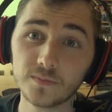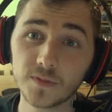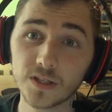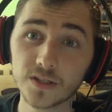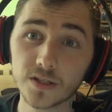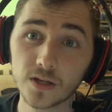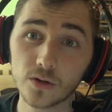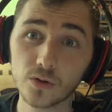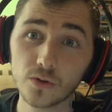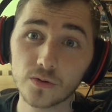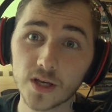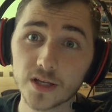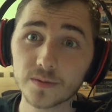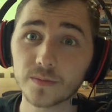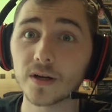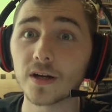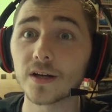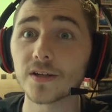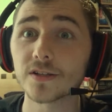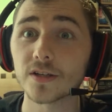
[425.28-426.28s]
So there's
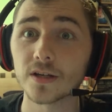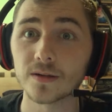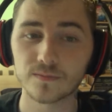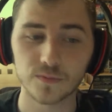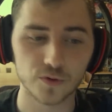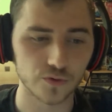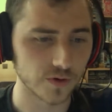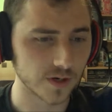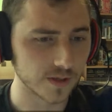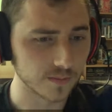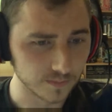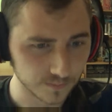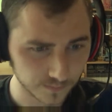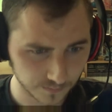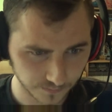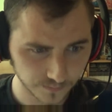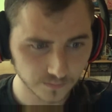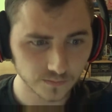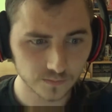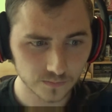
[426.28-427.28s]
my answer, green.
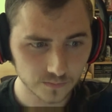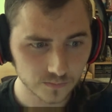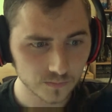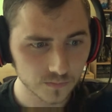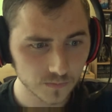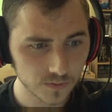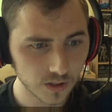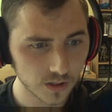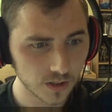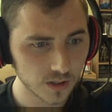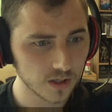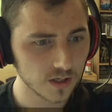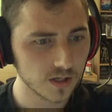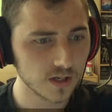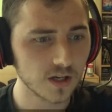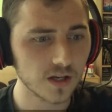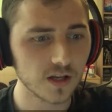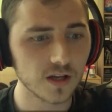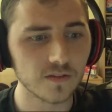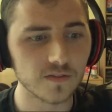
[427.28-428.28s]

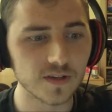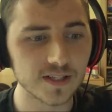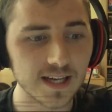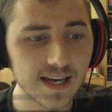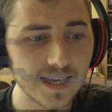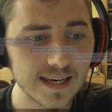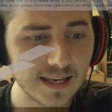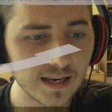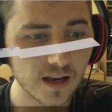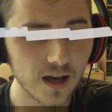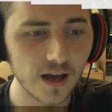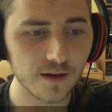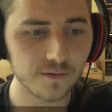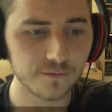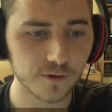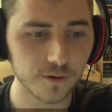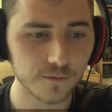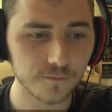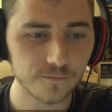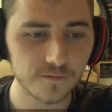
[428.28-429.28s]
The Daily
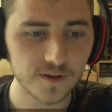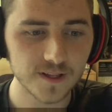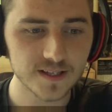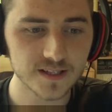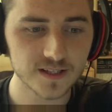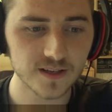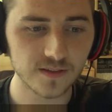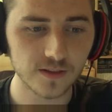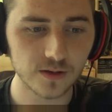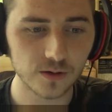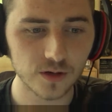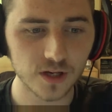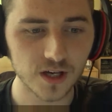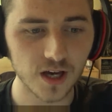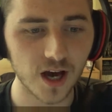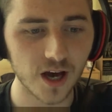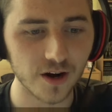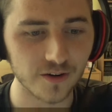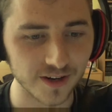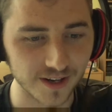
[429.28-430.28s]
Life of Vincent the
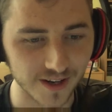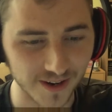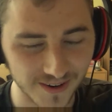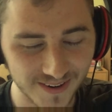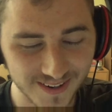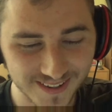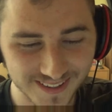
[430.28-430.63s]
Lucario,